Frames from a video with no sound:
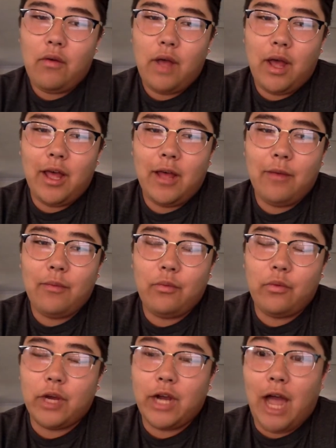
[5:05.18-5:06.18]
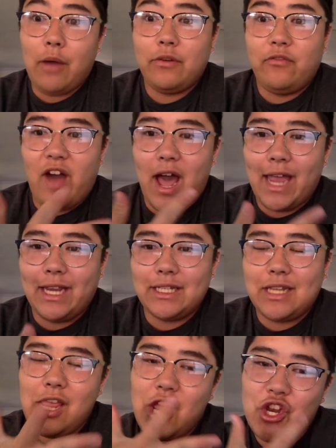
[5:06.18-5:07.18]
where I would
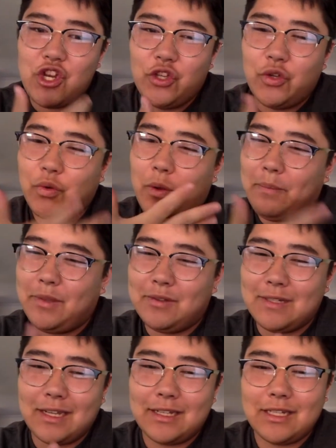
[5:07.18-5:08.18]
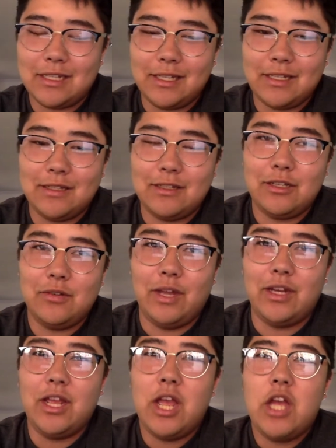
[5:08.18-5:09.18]
find new music to listen to
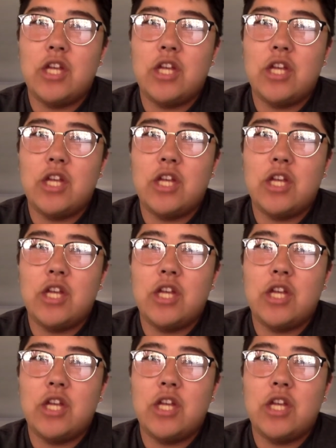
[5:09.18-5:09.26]
and